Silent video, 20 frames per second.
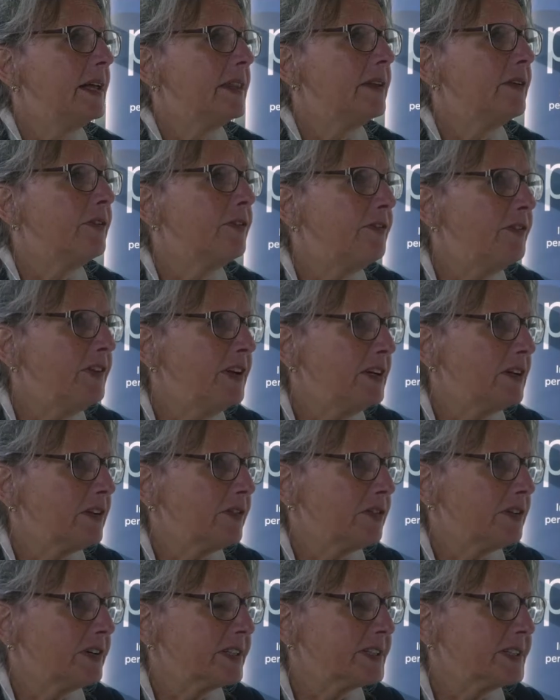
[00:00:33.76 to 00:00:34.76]
fear,
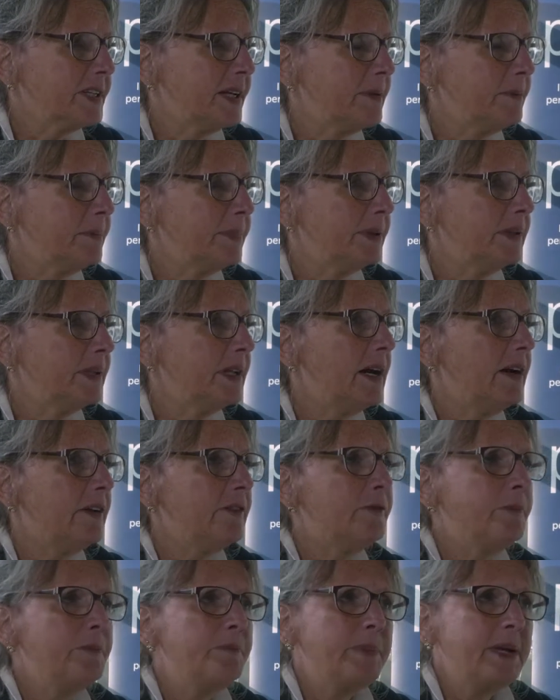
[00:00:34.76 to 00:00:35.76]
for example,
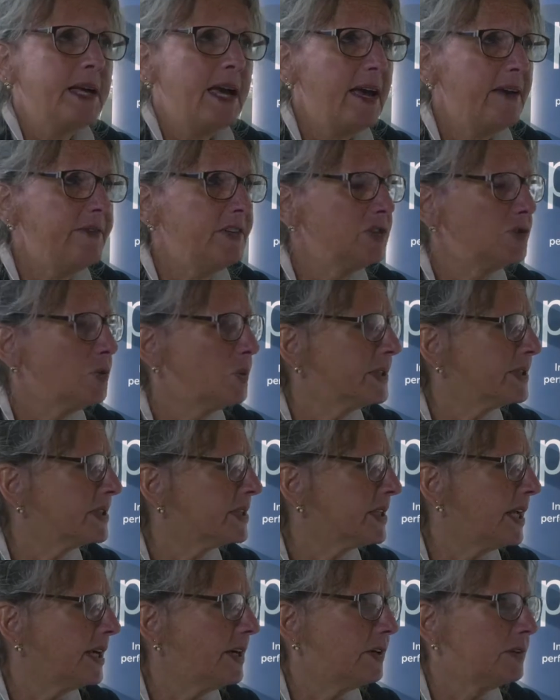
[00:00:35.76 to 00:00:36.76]
of behaving towards
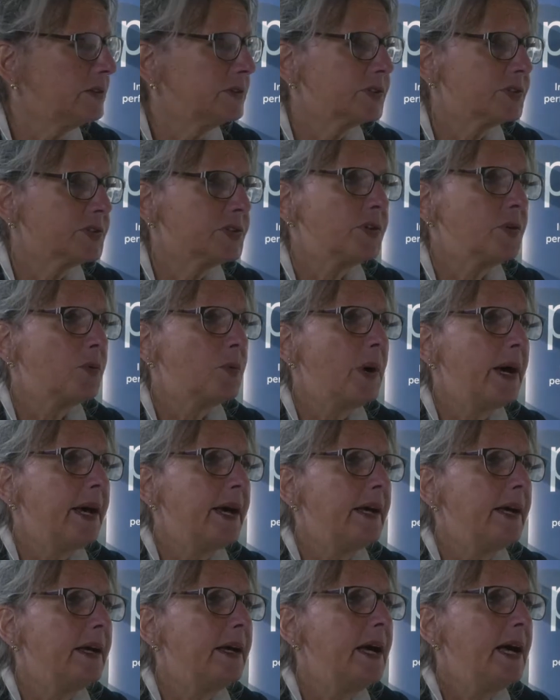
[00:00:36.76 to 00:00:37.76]
stakeholders in a
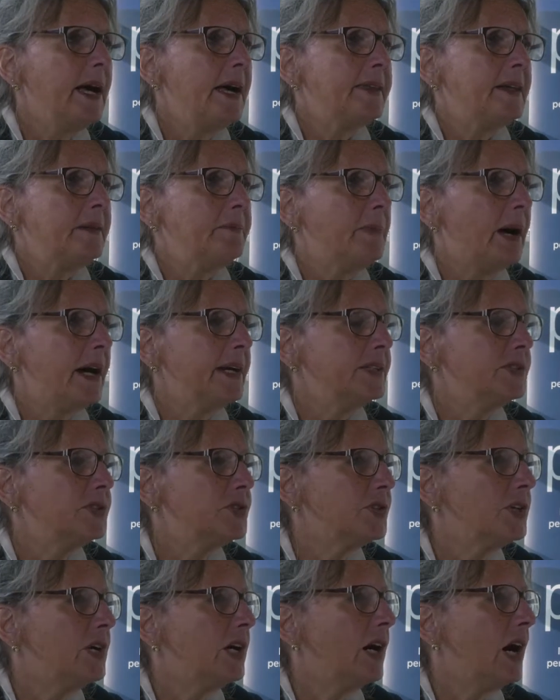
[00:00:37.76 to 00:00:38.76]
way that
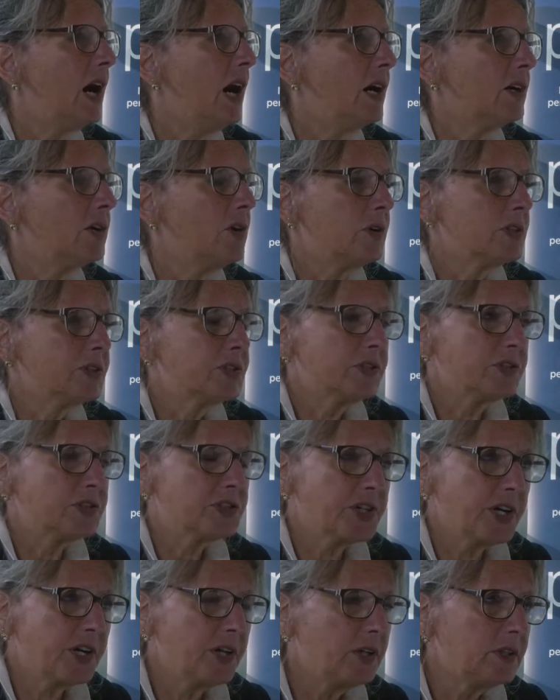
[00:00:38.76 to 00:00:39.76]
might cause your
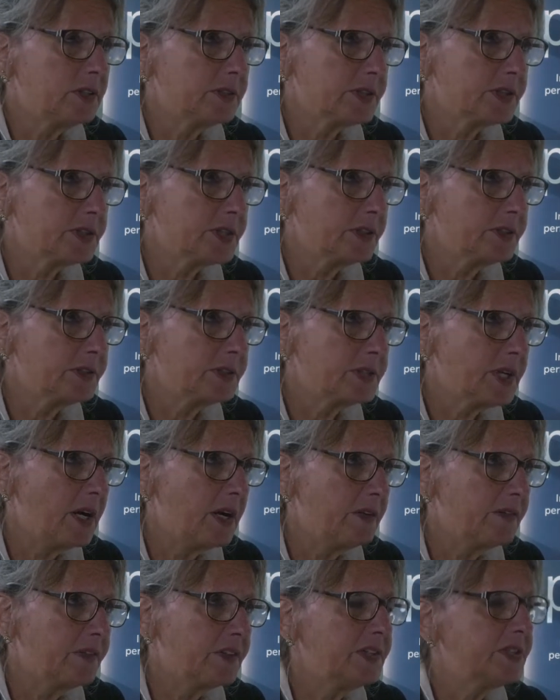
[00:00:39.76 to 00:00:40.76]
shareholders to lose
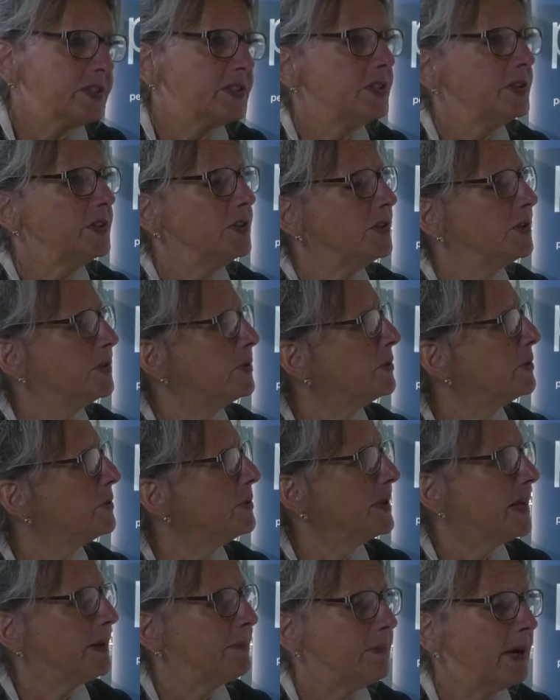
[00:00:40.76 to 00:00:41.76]
confidence in you,
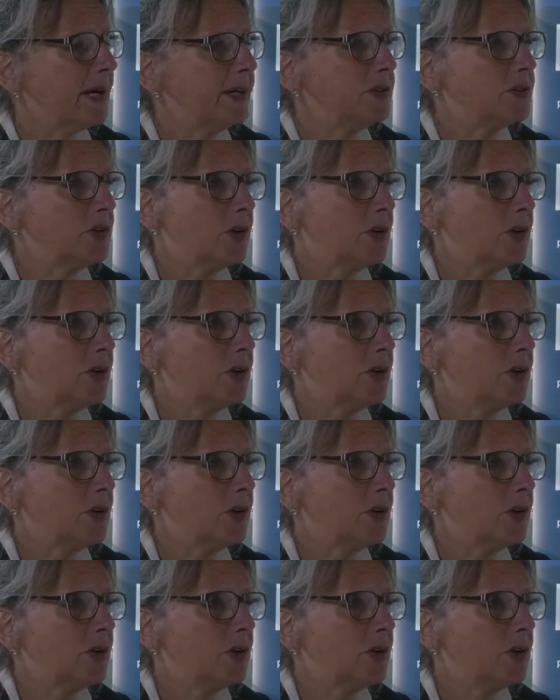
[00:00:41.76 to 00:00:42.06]
that might